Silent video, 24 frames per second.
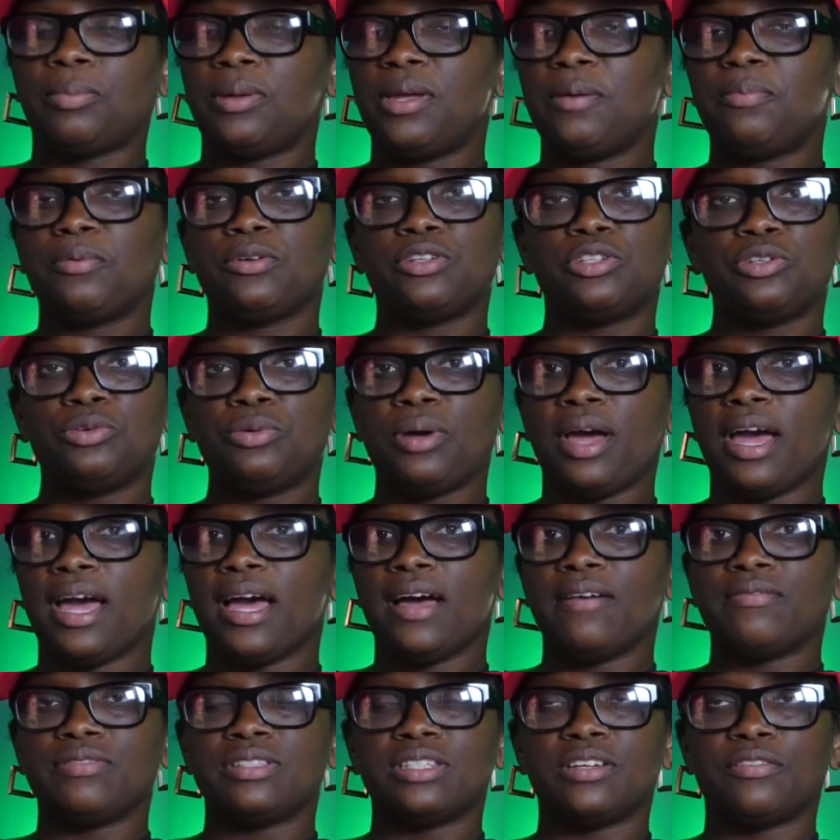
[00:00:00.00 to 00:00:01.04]
People do
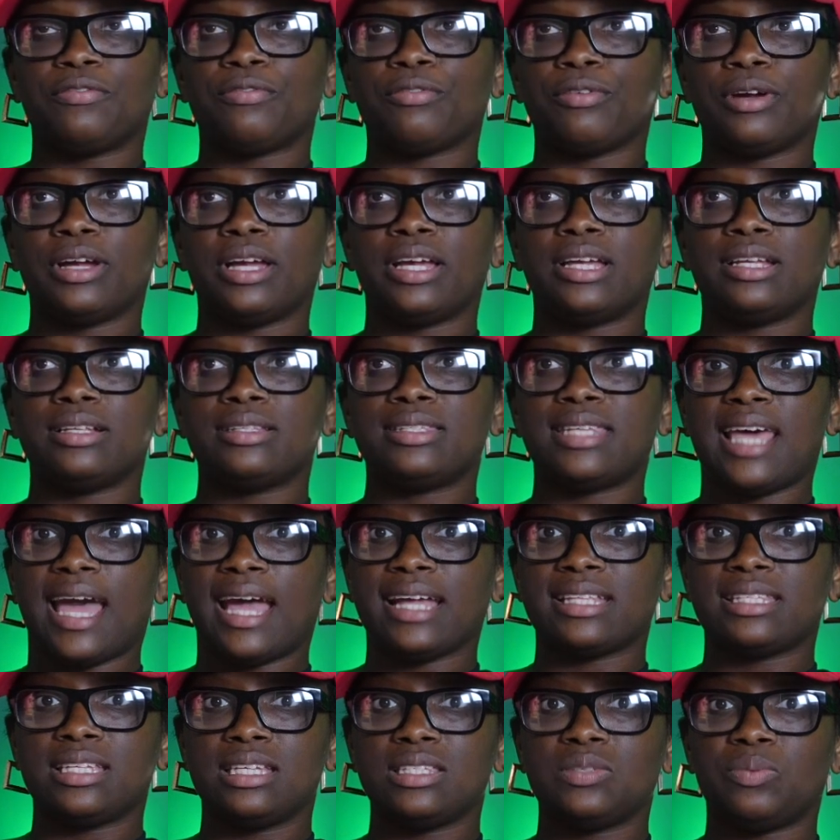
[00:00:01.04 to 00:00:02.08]
have different
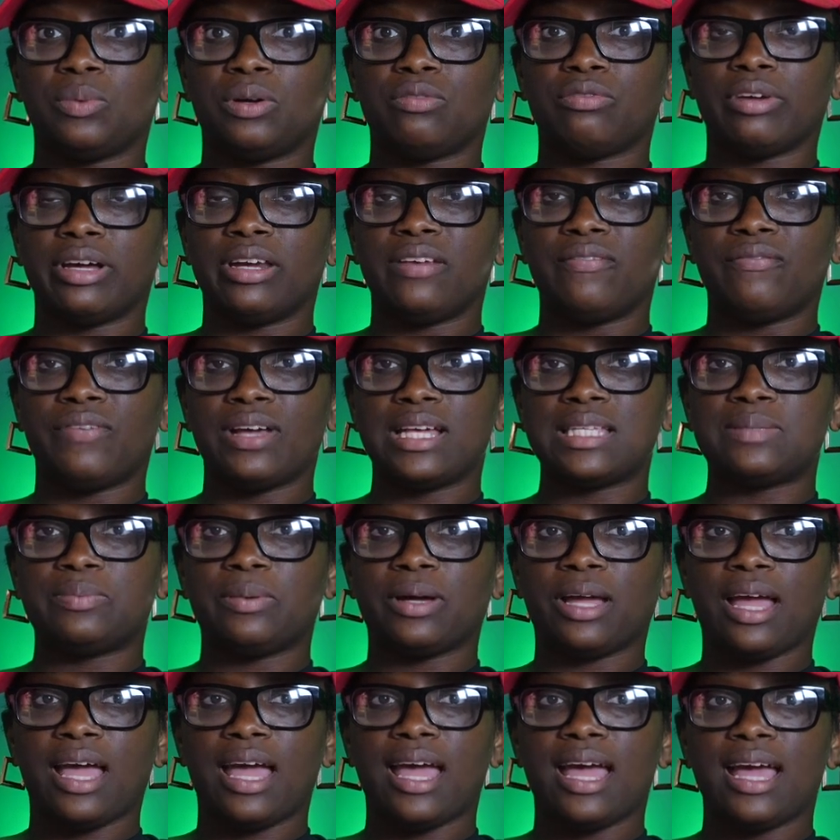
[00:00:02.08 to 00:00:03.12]
tactics when running
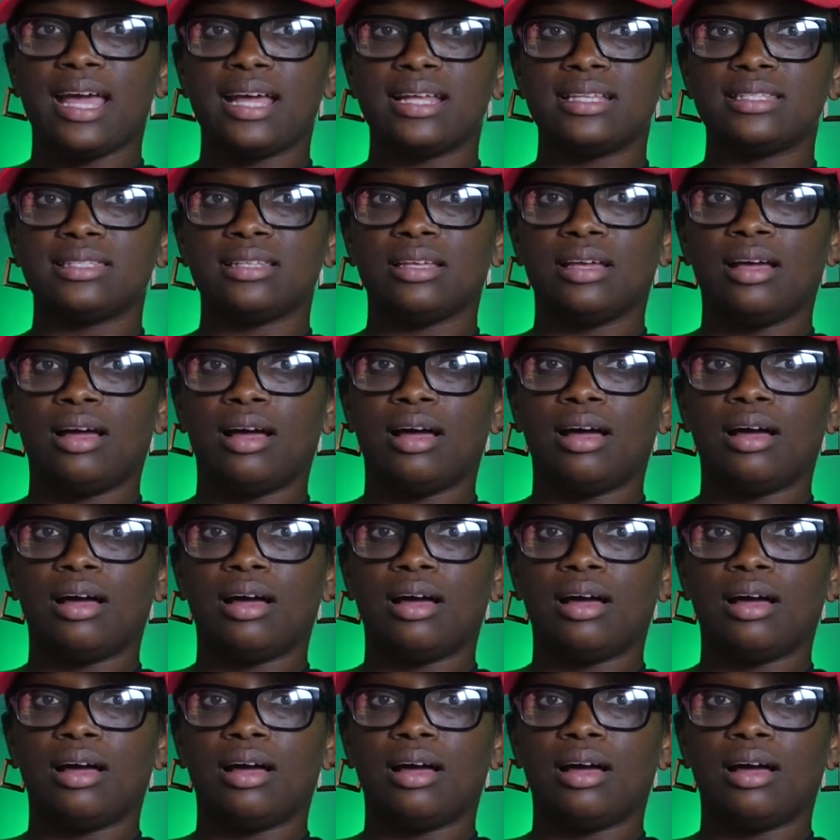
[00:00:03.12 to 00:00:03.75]
Facebook ads.